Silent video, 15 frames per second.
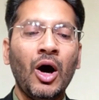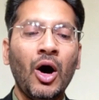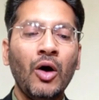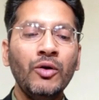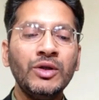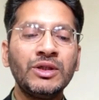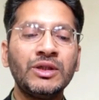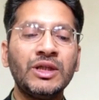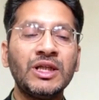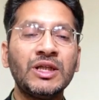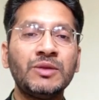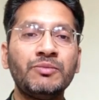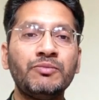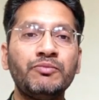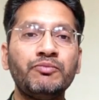How is
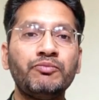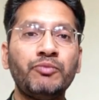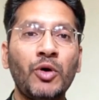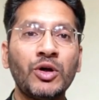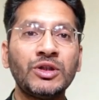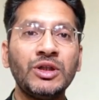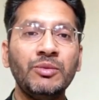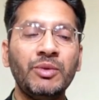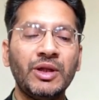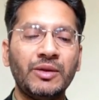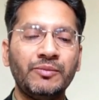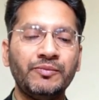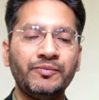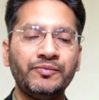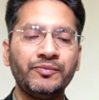this
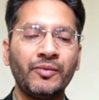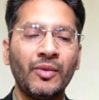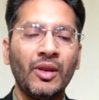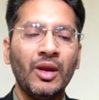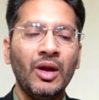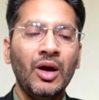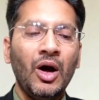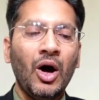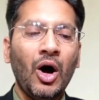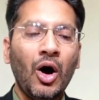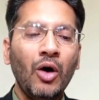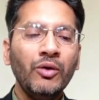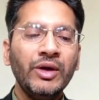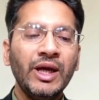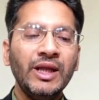possible?
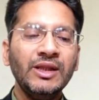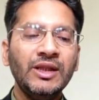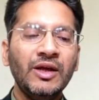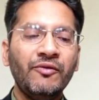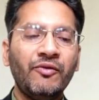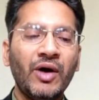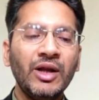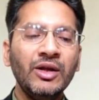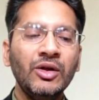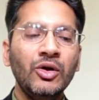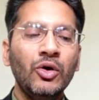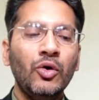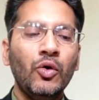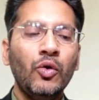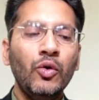How can the one
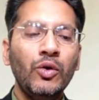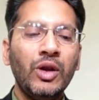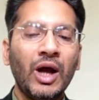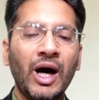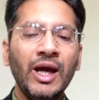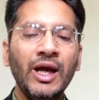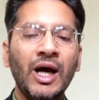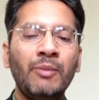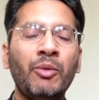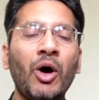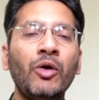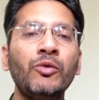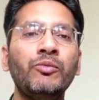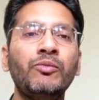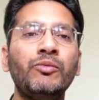who lie
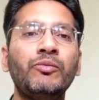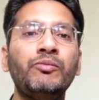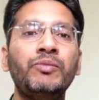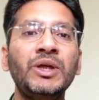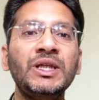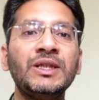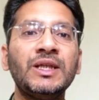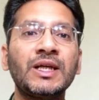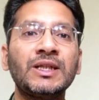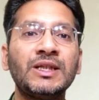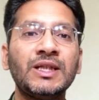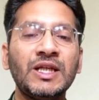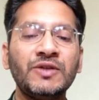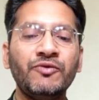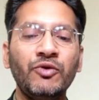about be
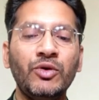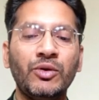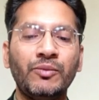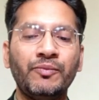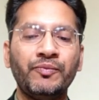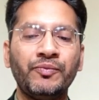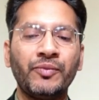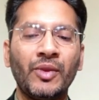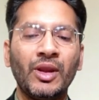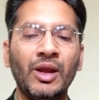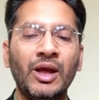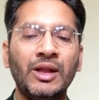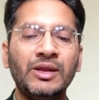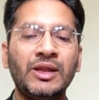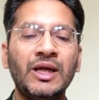successful?
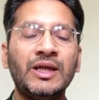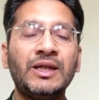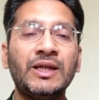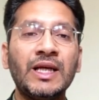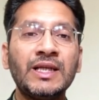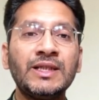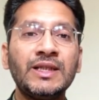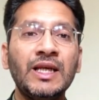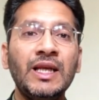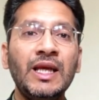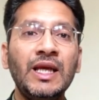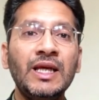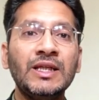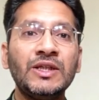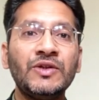Their
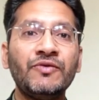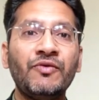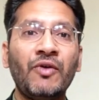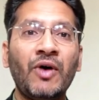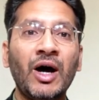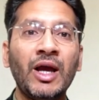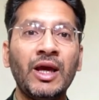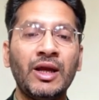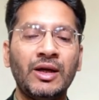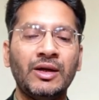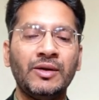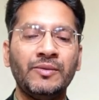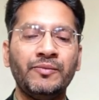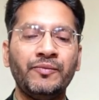destiny is fire,